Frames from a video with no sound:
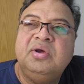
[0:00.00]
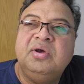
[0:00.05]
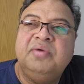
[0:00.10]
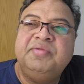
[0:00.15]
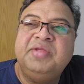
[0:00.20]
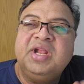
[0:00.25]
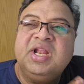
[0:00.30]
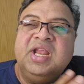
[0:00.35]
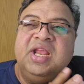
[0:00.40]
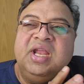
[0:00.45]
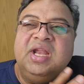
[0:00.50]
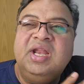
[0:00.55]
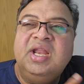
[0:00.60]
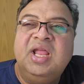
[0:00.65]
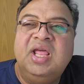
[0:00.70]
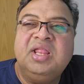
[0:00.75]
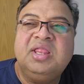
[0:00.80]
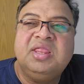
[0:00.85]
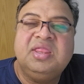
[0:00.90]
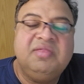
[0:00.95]
of the
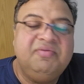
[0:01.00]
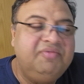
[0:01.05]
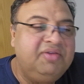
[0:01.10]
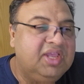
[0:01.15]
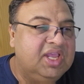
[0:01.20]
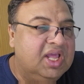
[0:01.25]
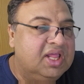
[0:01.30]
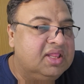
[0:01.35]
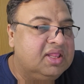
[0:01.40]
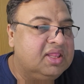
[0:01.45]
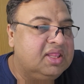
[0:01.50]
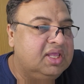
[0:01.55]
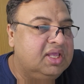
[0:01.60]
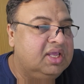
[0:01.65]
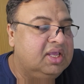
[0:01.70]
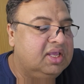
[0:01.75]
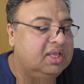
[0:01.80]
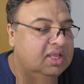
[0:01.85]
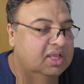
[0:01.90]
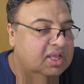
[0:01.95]
cleanness we can
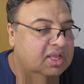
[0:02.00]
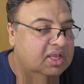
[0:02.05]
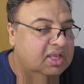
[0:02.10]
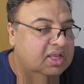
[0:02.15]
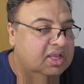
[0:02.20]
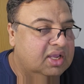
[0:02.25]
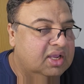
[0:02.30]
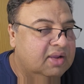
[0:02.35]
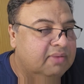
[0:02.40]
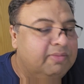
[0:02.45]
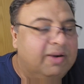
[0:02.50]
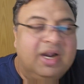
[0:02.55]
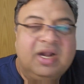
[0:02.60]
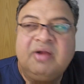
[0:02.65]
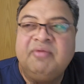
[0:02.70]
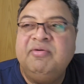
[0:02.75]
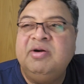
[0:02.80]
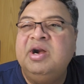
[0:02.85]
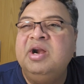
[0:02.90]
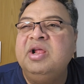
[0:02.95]
say a
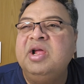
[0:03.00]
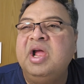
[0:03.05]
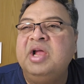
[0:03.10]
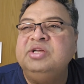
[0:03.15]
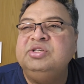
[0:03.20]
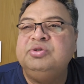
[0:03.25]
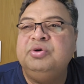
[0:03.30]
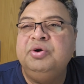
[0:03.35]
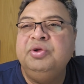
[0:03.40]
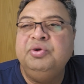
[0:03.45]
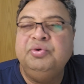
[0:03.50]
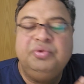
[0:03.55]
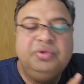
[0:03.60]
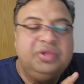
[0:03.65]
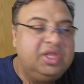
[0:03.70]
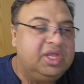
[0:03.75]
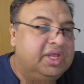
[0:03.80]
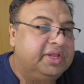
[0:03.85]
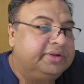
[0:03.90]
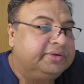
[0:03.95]
better word I should
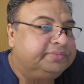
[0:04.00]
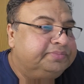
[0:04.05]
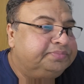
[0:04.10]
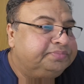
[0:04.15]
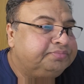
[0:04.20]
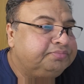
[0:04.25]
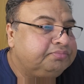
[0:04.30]
use here